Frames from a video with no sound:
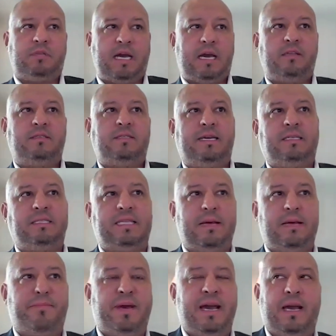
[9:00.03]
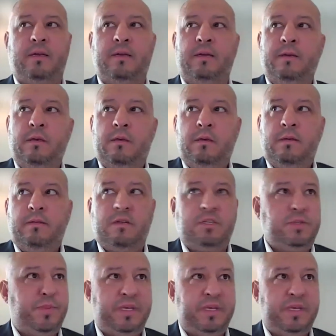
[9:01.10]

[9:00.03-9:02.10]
kind of take a step back, there's